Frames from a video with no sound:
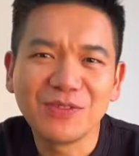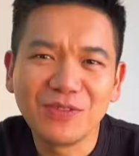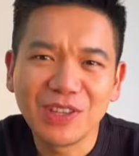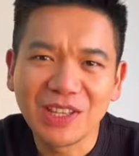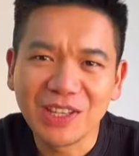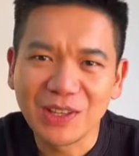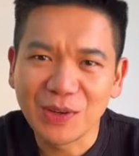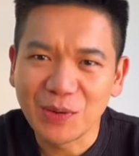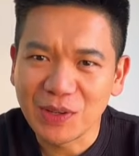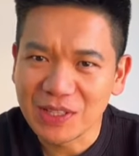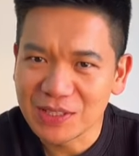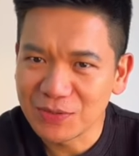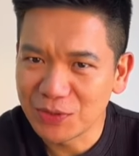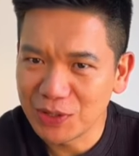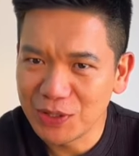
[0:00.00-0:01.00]
video
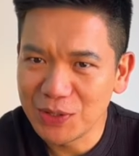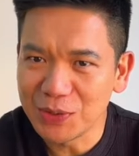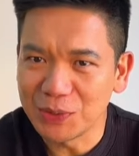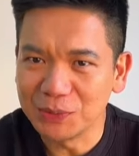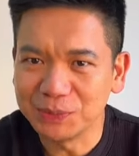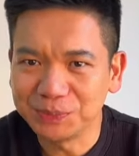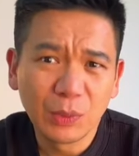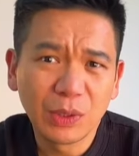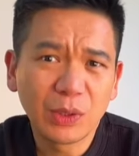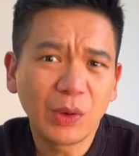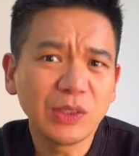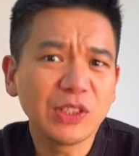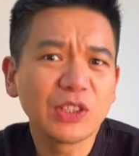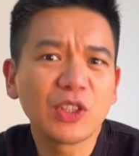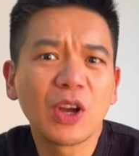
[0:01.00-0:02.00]
is for you. We're
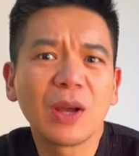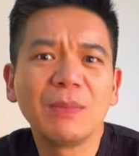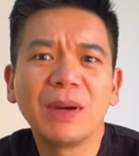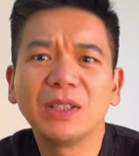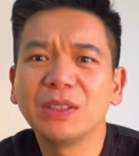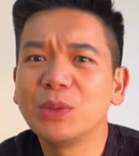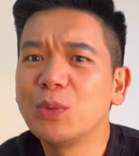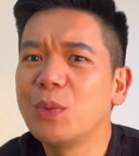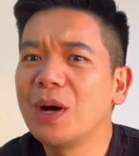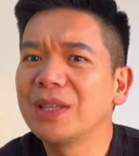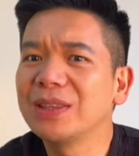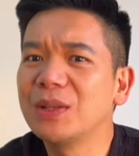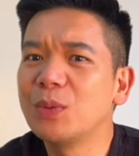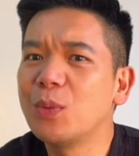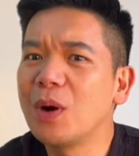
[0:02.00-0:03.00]
going to talk about the
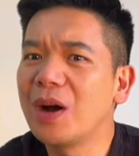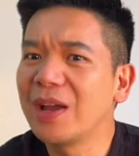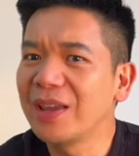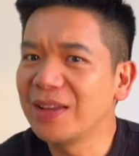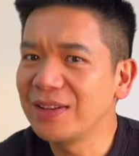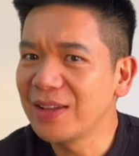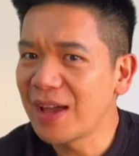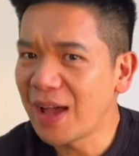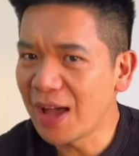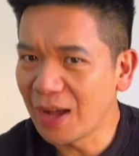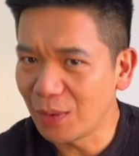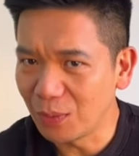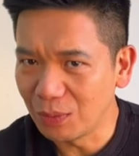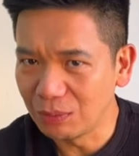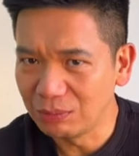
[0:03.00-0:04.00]
what, the why, and the
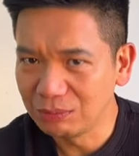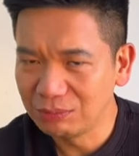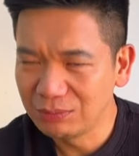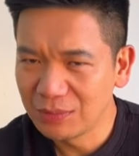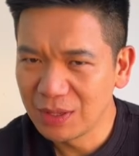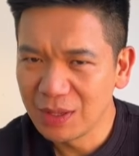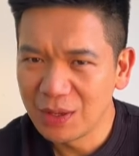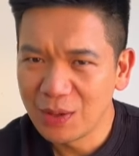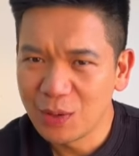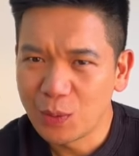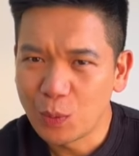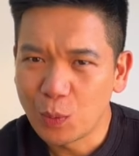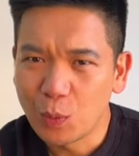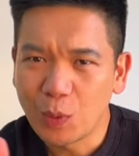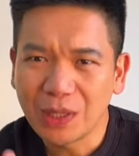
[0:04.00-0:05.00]
how.
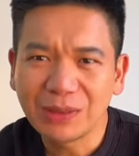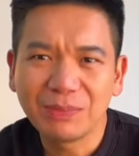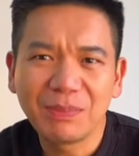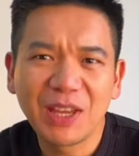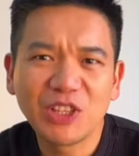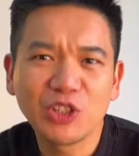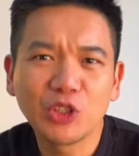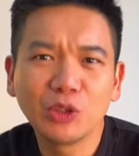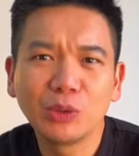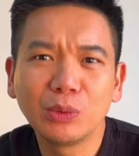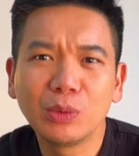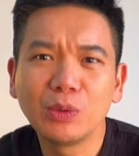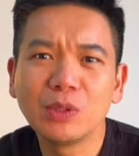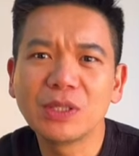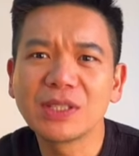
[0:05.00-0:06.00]
What pension
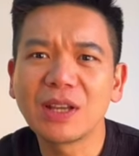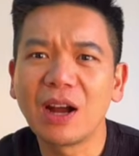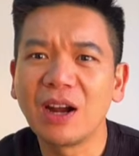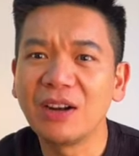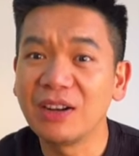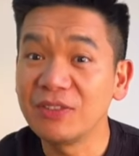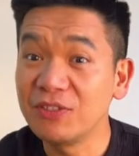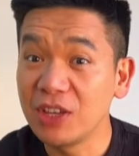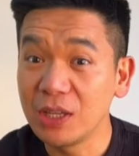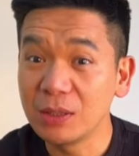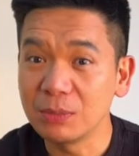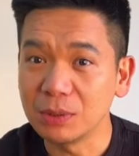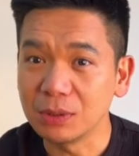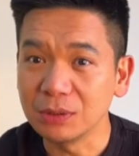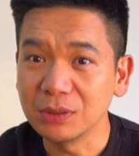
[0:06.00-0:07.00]
tools are
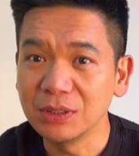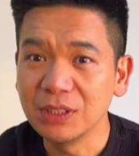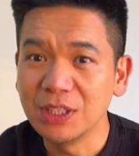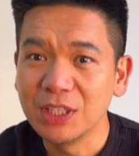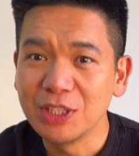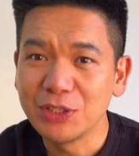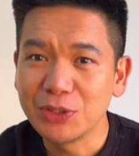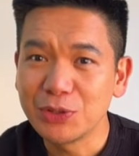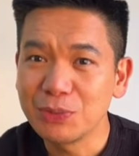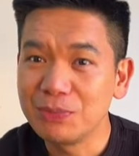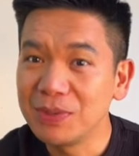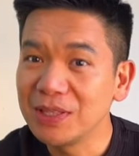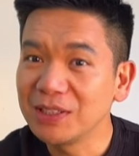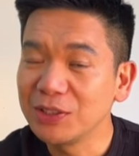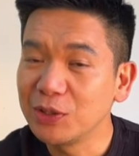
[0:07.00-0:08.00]
available to
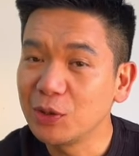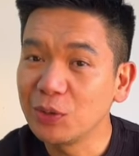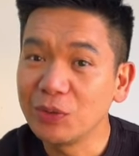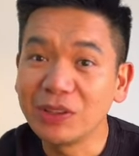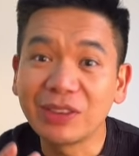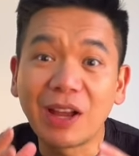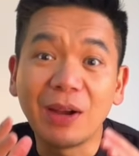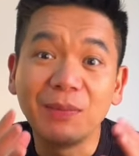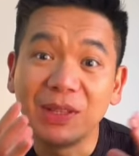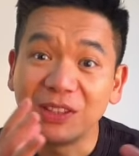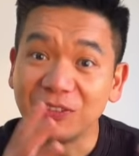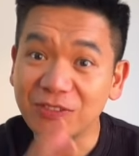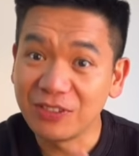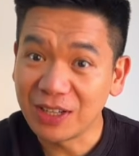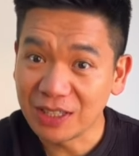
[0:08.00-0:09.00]
build your retirement
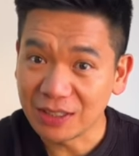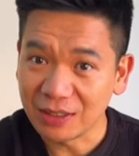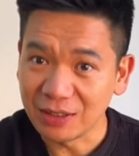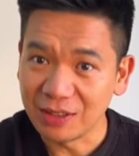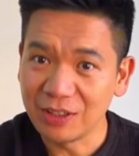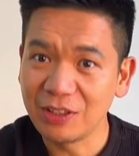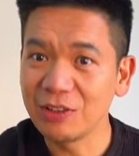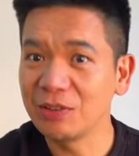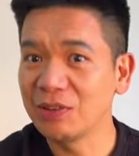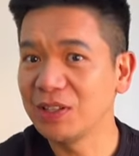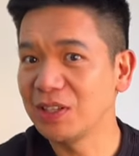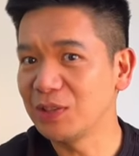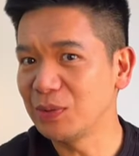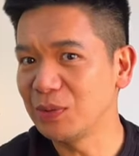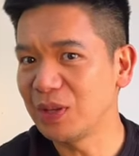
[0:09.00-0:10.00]
fund here in
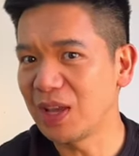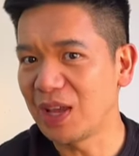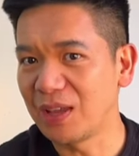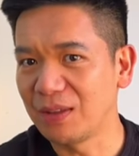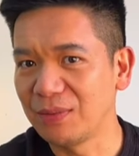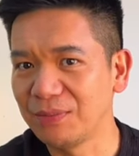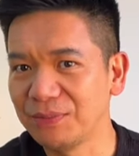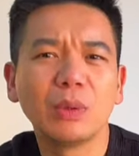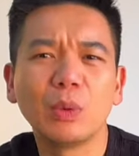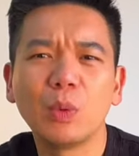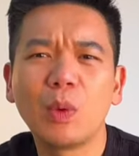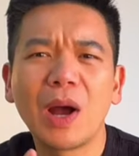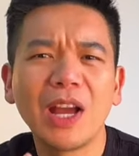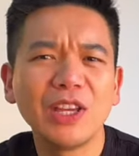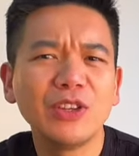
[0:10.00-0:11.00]
the UK?
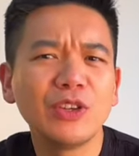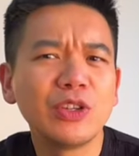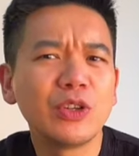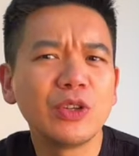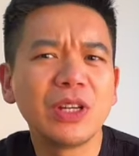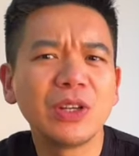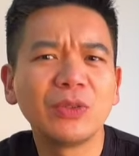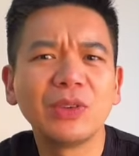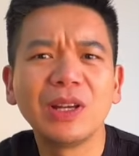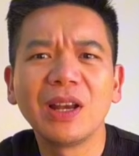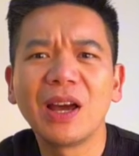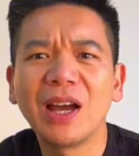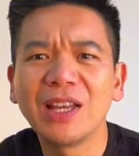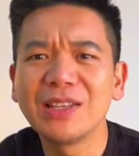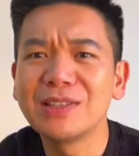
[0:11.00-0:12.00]
Why you shouldn't
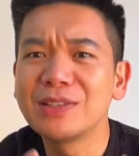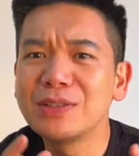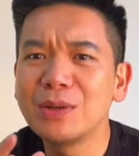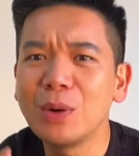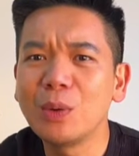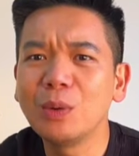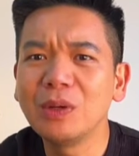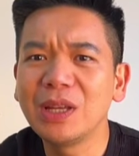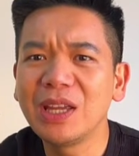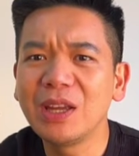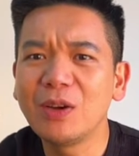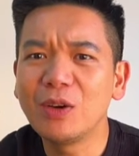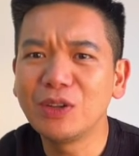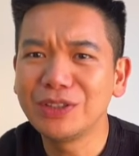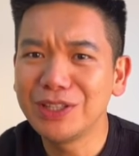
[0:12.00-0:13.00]
rely solely
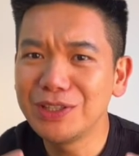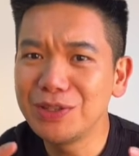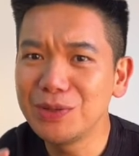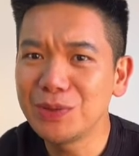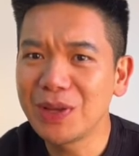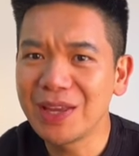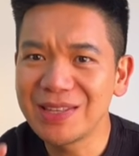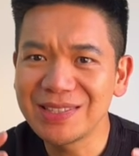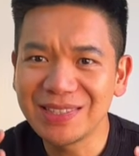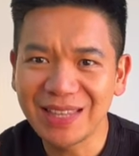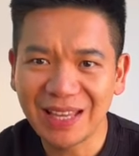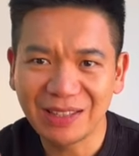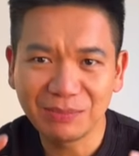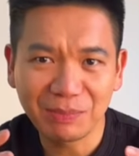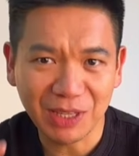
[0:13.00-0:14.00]
on the UK
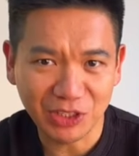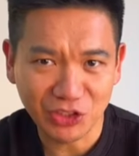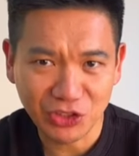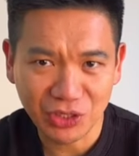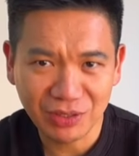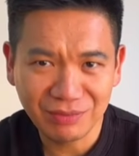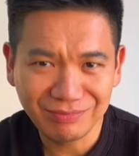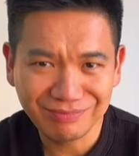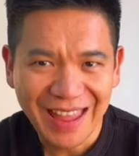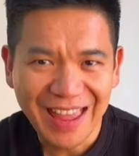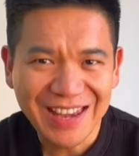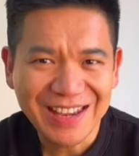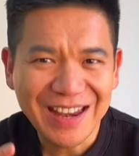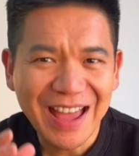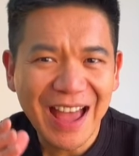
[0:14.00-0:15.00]
state pension,
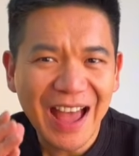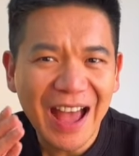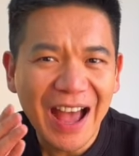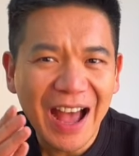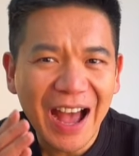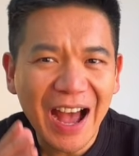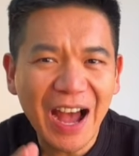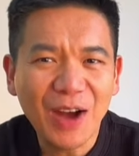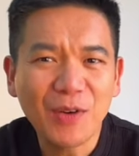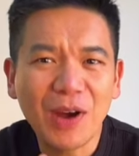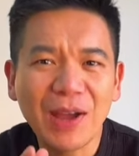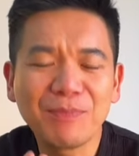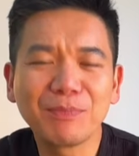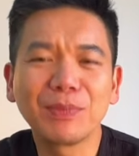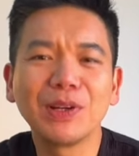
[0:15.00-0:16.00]
and how
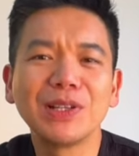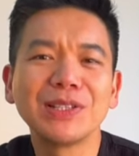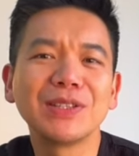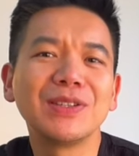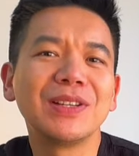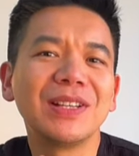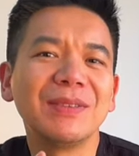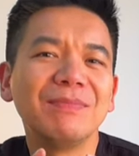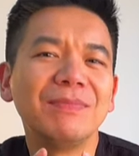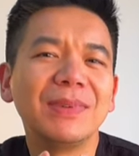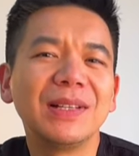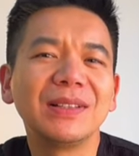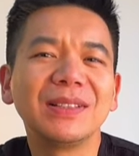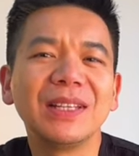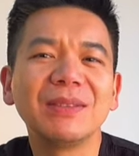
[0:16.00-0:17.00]
I'm personally
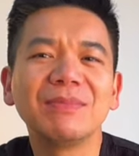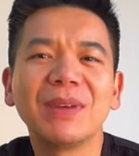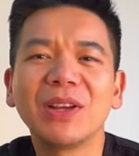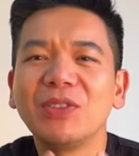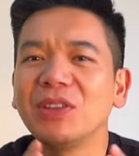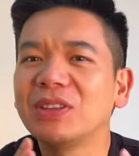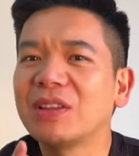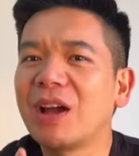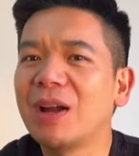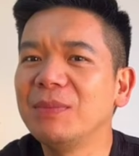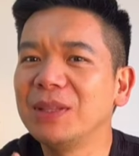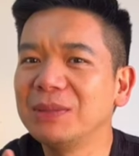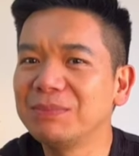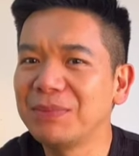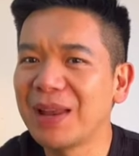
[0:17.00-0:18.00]
building my
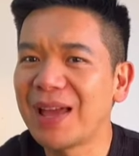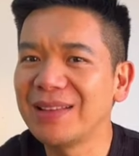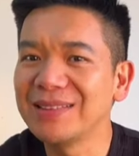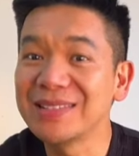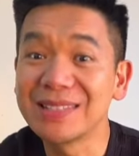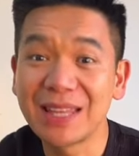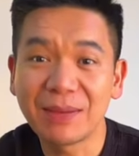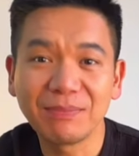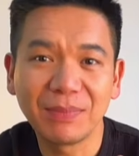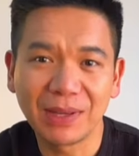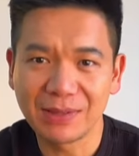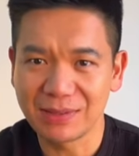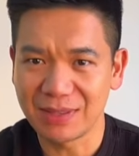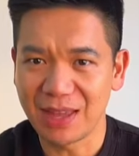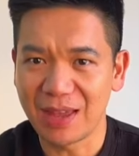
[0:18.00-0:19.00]
retirement plan step by
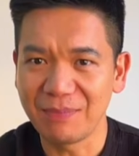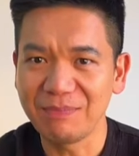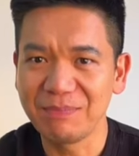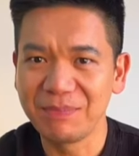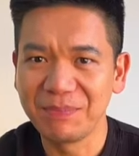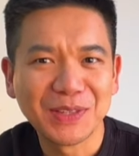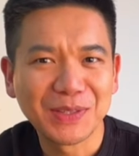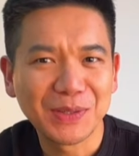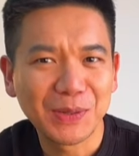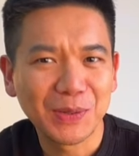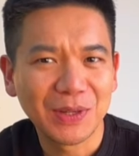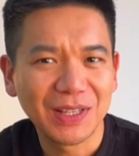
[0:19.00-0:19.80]
step, so